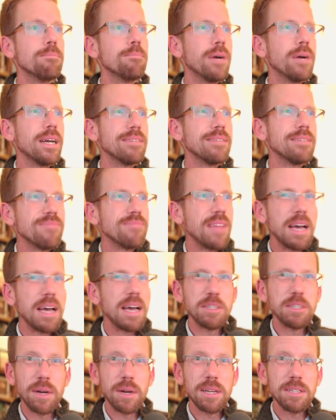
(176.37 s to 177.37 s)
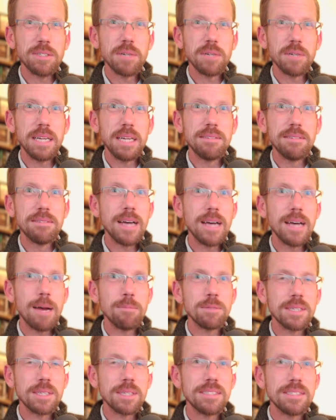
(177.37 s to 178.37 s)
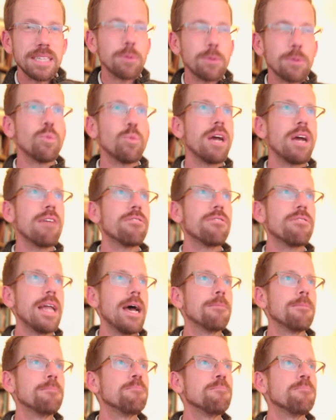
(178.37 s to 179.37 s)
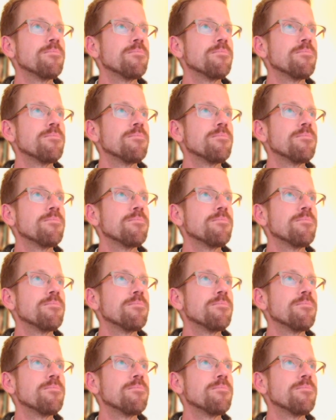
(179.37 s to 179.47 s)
But I don't want to do green. I'm just going to stick with white for now.